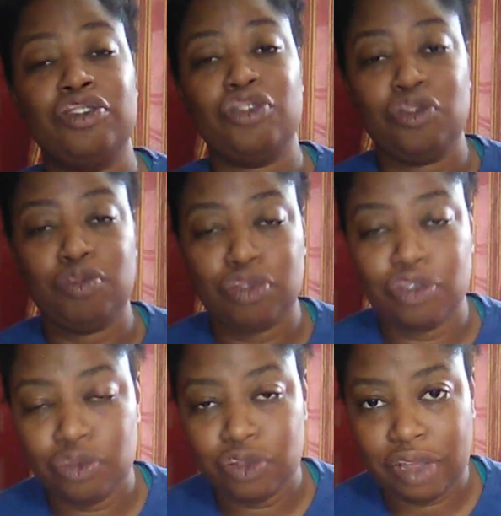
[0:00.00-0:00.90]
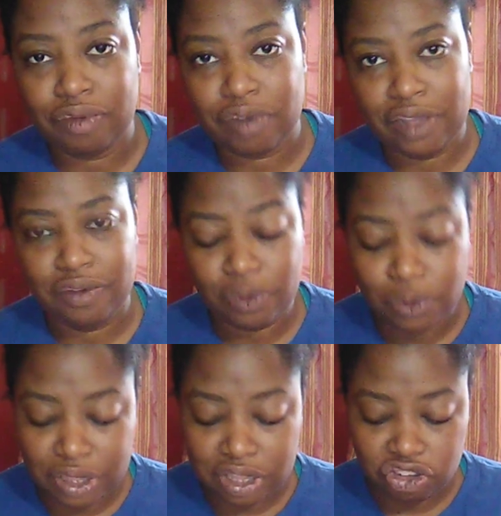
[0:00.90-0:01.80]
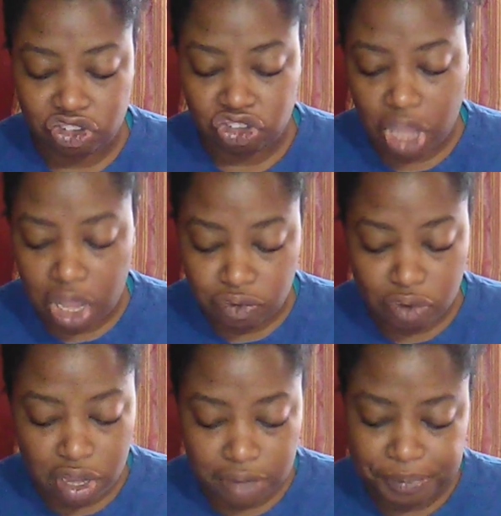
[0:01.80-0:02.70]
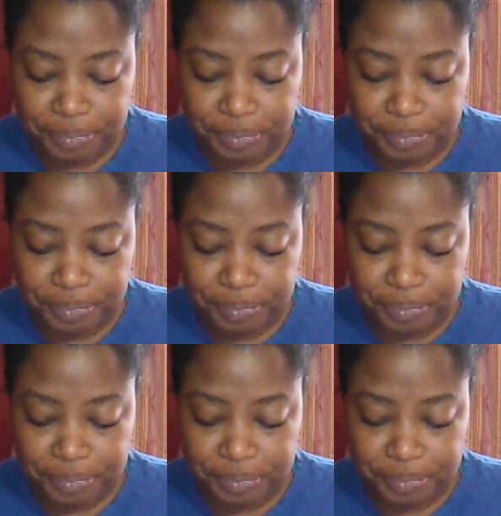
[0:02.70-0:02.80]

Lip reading: do produce and write for this genre.